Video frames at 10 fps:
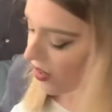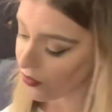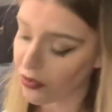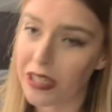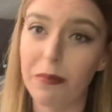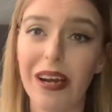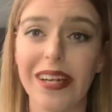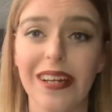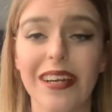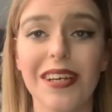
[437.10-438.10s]
really bad
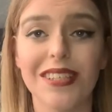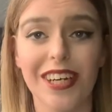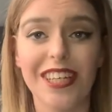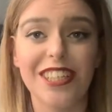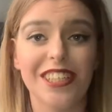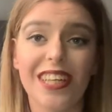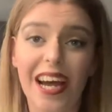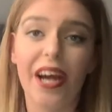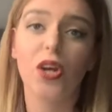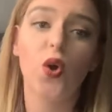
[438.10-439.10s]
like anxiety
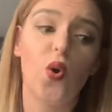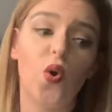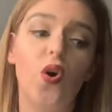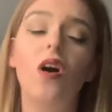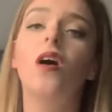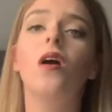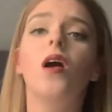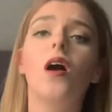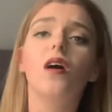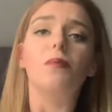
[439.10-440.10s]
attack or
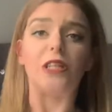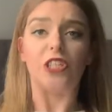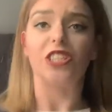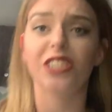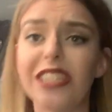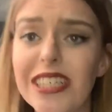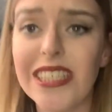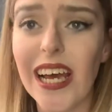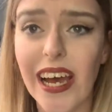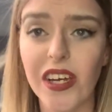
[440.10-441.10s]
a PTSD
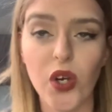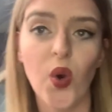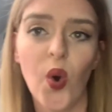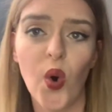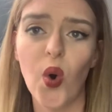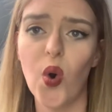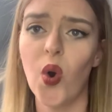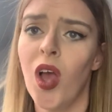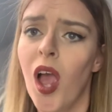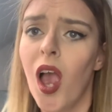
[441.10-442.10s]
attack, or
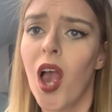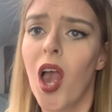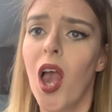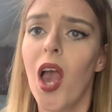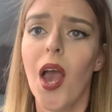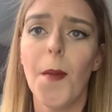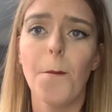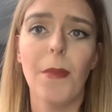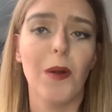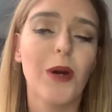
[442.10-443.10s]

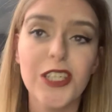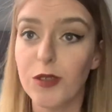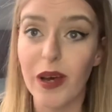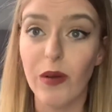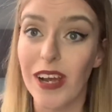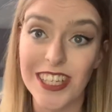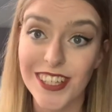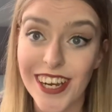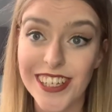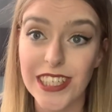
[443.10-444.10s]
my depression's bad or my
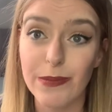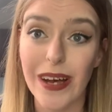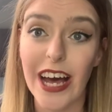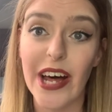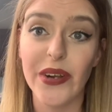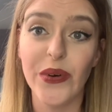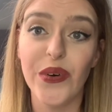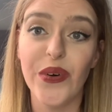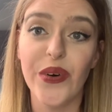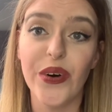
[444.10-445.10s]
anxiety is bad
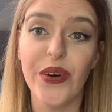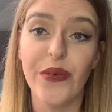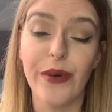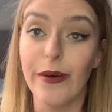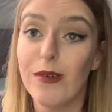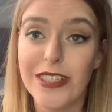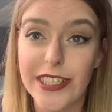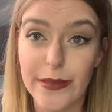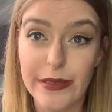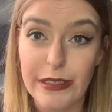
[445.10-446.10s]
or my
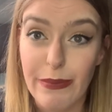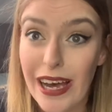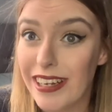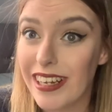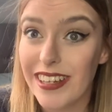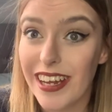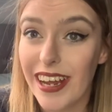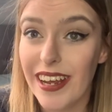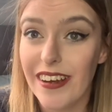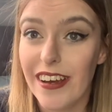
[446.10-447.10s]
autism is bad that
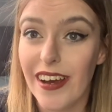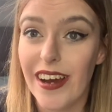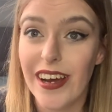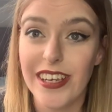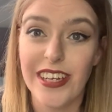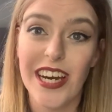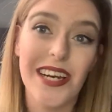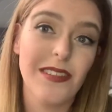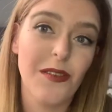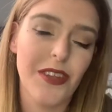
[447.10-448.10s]
day, I can
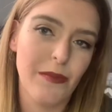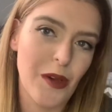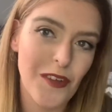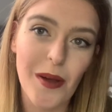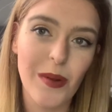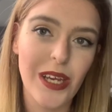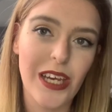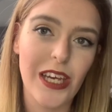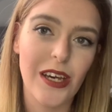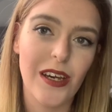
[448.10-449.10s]
have something my
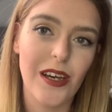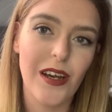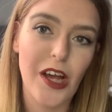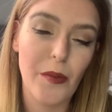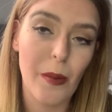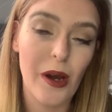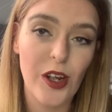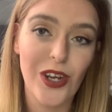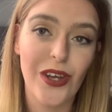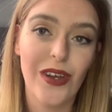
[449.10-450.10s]
family and my
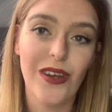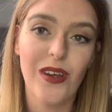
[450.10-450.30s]
partner